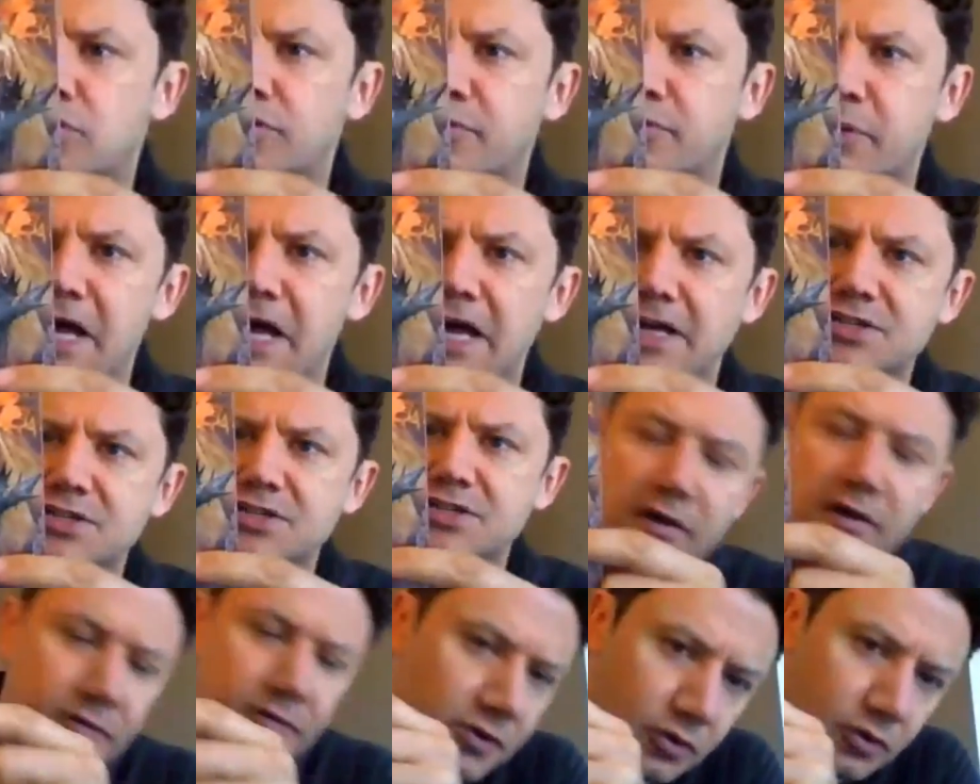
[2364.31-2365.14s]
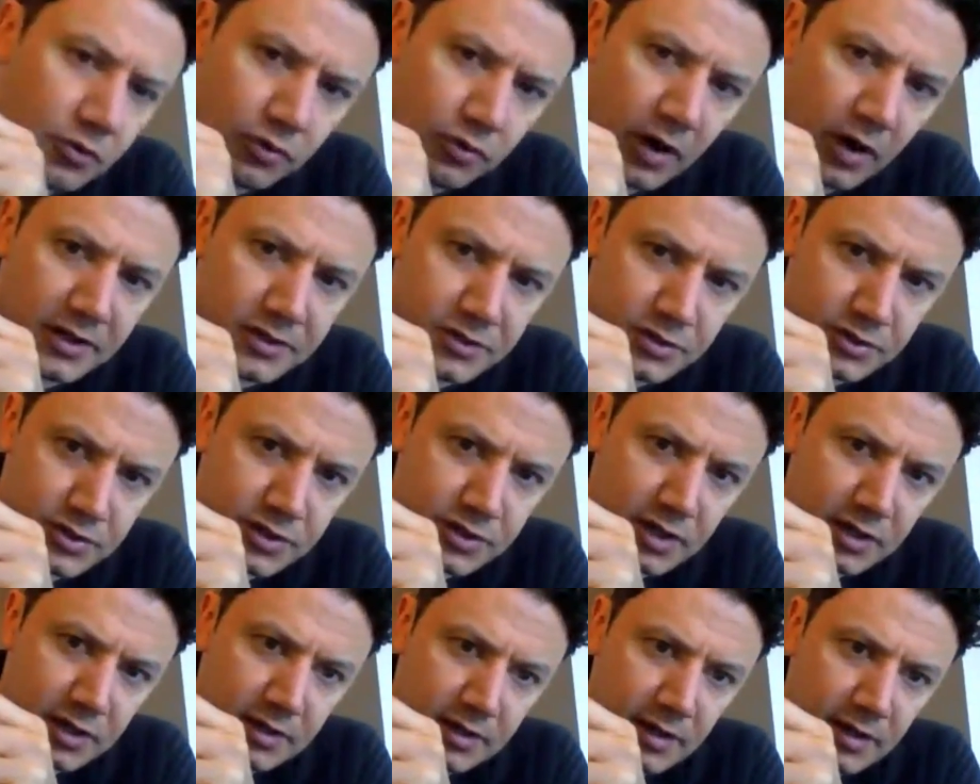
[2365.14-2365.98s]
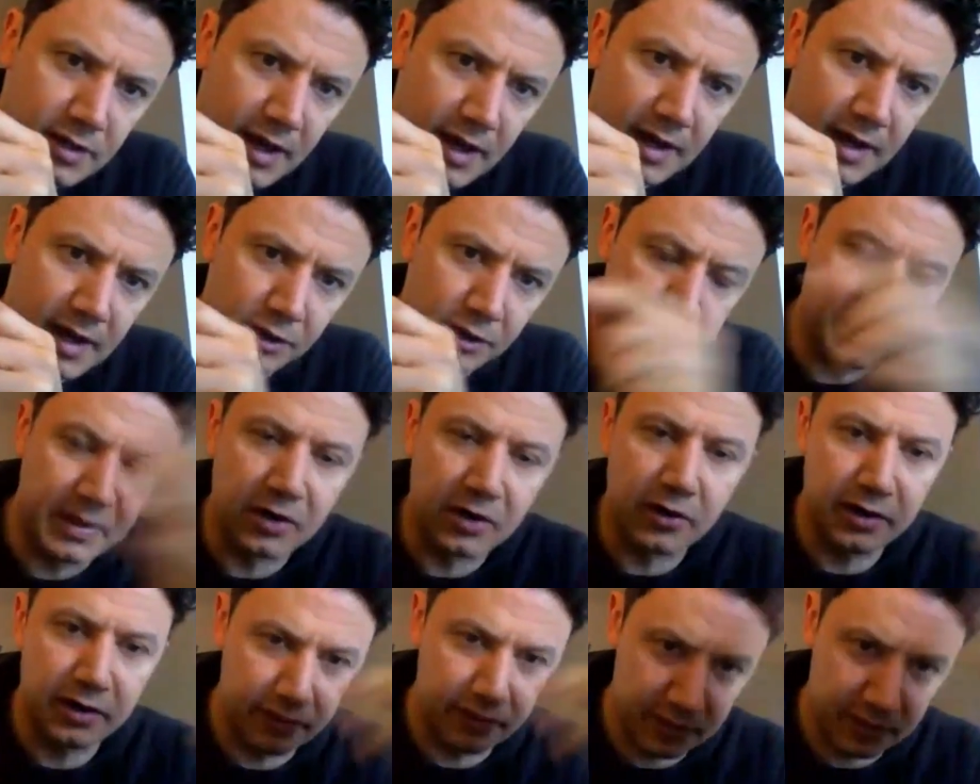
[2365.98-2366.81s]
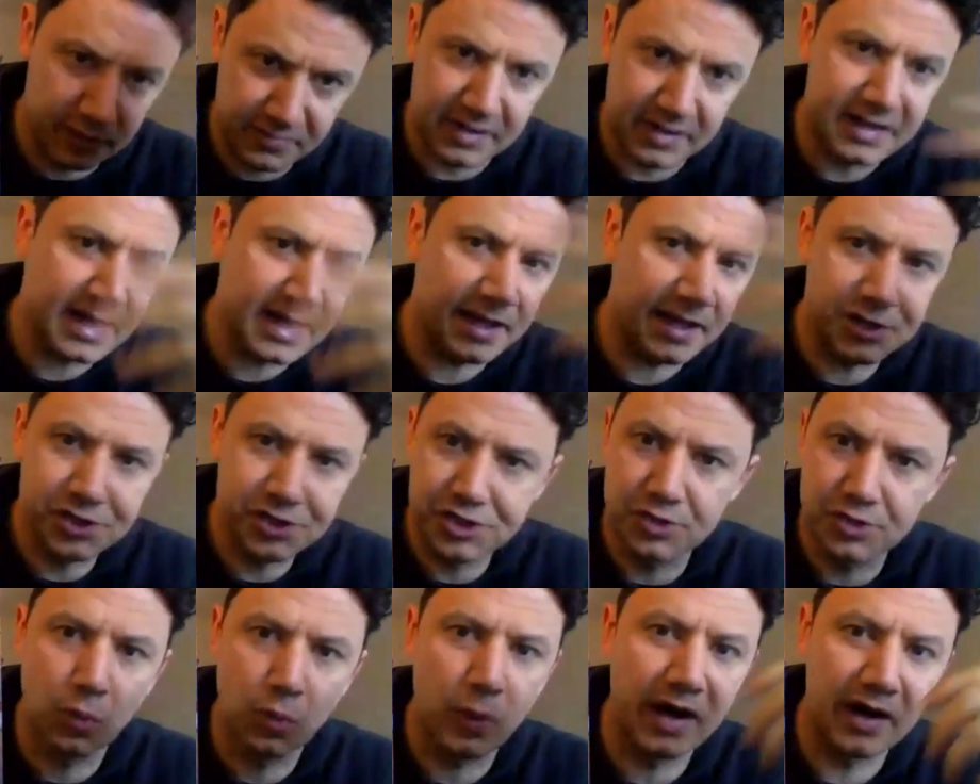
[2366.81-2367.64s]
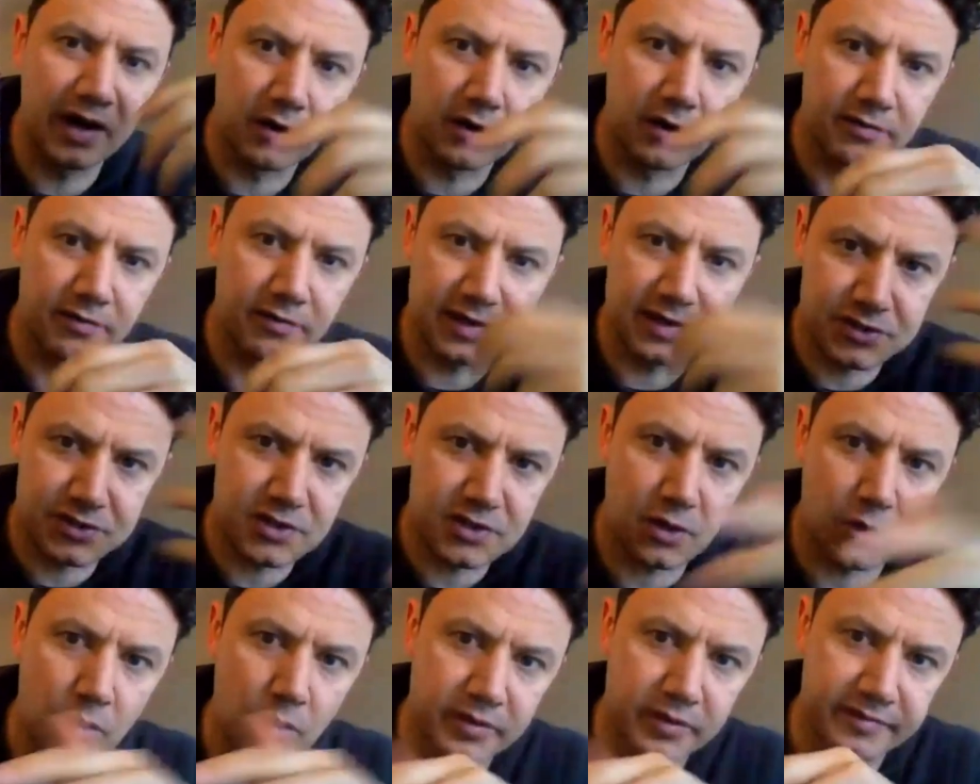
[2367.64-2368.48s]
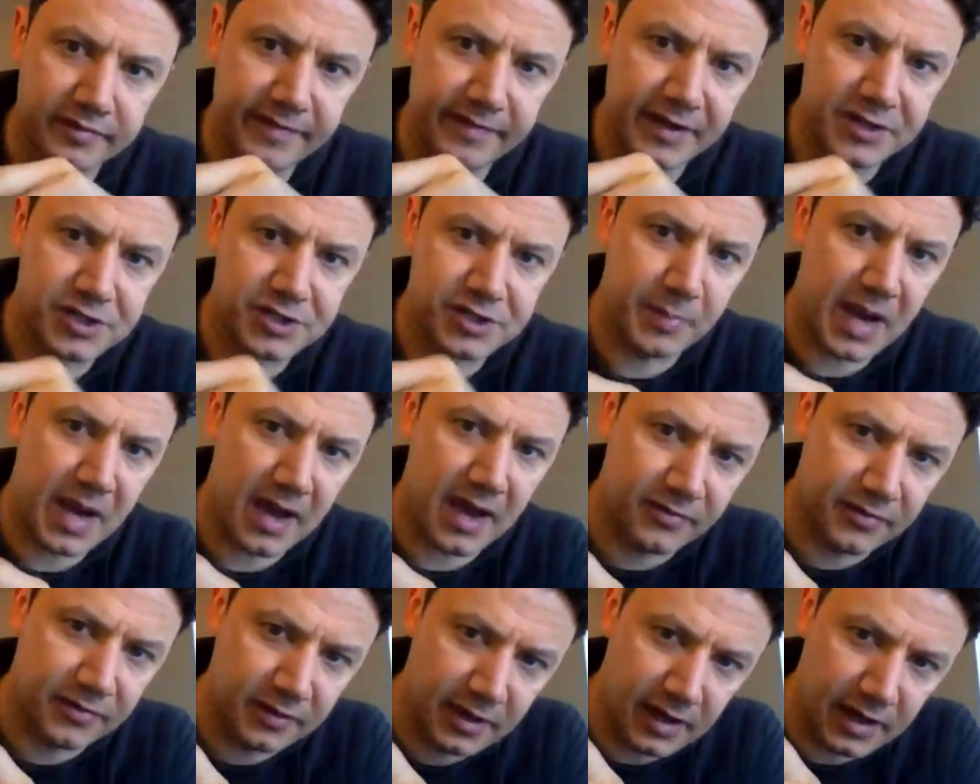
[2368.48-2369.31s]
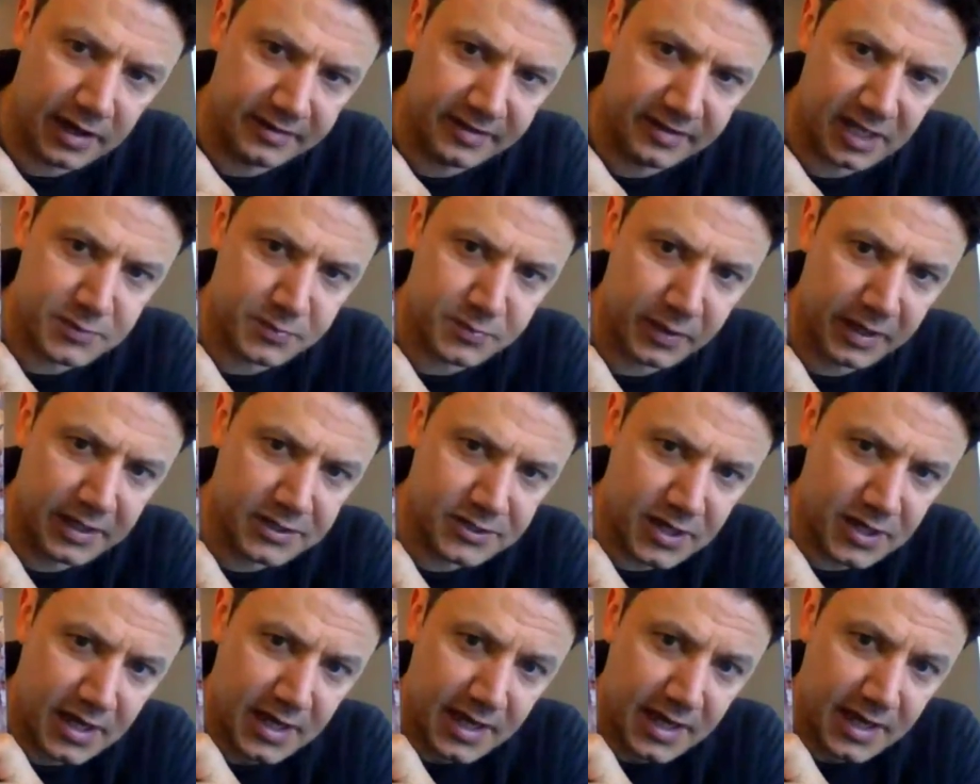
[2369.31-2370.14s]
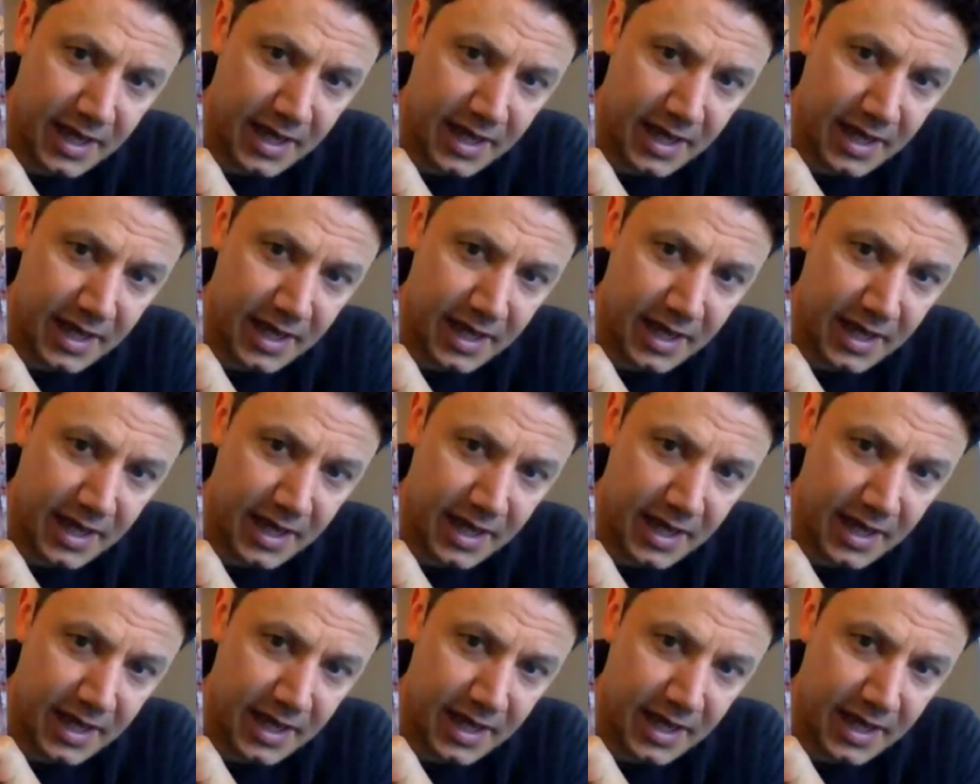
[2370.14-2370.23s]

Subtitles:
the Black Sovereign, who runs Numeria, the nation where this whole adventure path takes place.